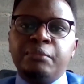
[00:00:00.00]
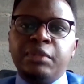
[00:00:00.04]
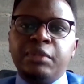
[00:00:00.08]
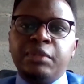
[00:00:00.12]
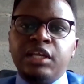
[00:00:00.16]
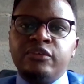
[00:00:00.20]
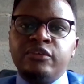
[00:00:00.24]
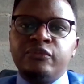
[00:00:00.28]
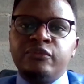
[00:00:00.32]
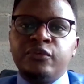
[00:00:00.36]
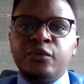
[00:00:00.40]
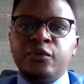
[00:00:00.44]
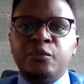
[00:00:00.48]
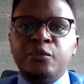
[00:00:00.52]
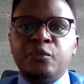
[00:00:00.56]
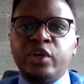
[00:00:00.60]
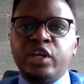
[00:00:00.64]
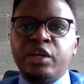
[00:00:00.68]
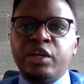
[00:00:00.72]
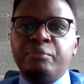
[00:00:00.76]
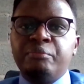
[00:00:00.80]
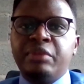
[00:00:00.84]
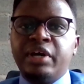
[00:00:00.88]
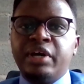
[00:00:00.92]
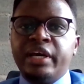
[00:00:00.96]
platform
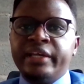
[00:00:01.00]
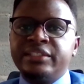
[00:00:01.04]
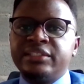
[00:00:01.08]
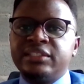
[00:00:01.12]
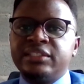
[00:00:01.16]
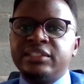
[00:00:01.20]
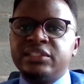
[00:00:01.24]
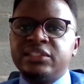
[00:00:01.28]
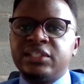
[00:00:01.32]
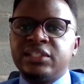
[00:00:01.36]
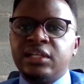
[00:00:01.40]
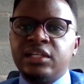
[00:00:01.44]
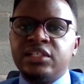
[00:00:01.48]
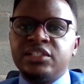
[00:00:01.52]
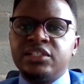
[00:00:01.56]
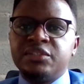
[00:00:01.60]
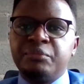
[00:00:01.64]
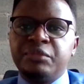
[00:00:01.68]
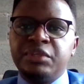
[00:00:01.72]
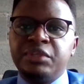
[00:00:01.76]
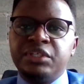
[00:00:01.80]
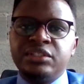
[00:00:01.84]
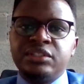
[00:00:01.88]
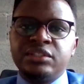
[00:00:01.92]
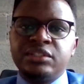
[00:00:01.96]
where buyers and sellers
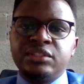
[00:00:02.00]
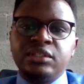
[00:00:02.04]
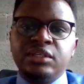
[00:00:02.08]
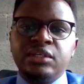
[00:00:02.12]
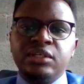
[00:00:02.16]
meet.